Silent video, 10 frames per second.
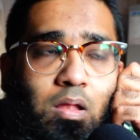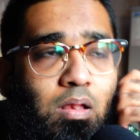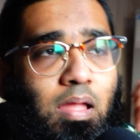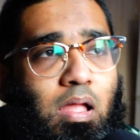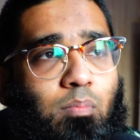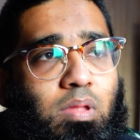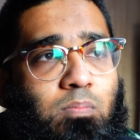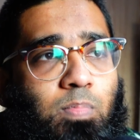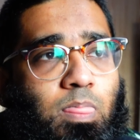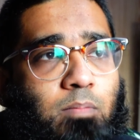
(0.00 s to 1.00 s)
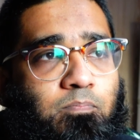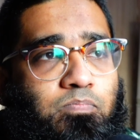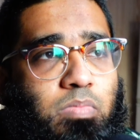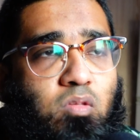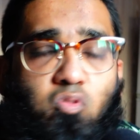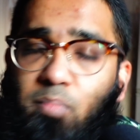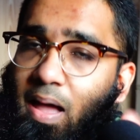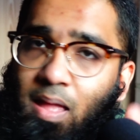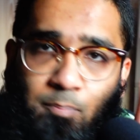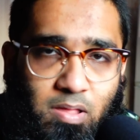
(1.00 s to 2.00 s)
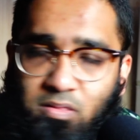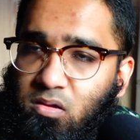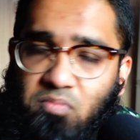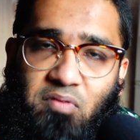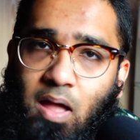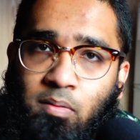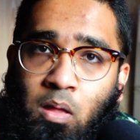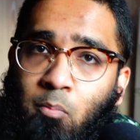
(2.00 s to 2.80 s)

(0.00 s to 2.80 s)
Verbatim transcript: Like, I mean, you buy a PlayStation 5,